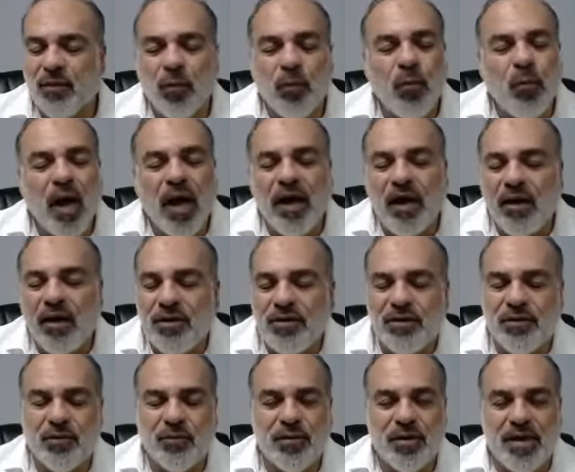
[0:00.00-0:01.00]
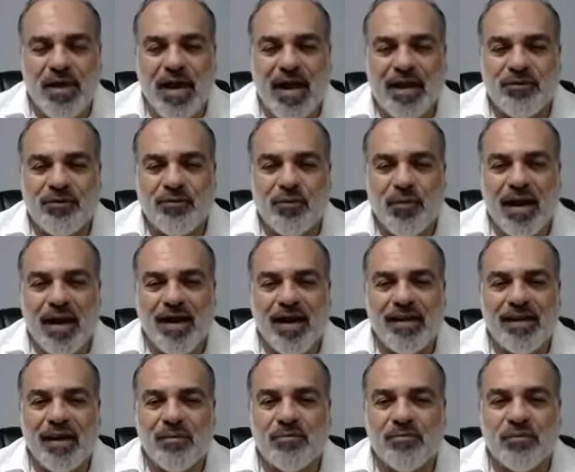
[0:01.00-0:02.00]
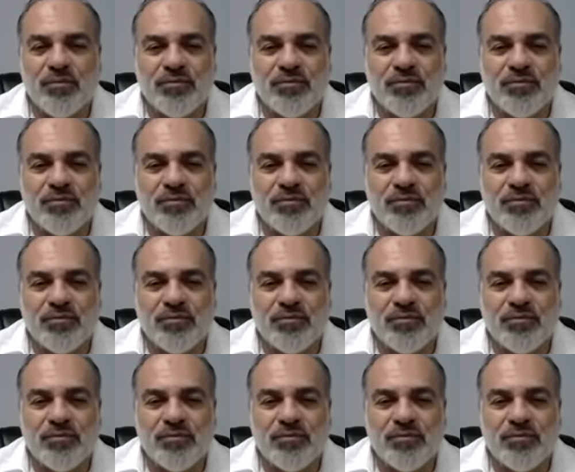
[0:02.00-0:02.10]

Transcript: why are you doing that, right? I'm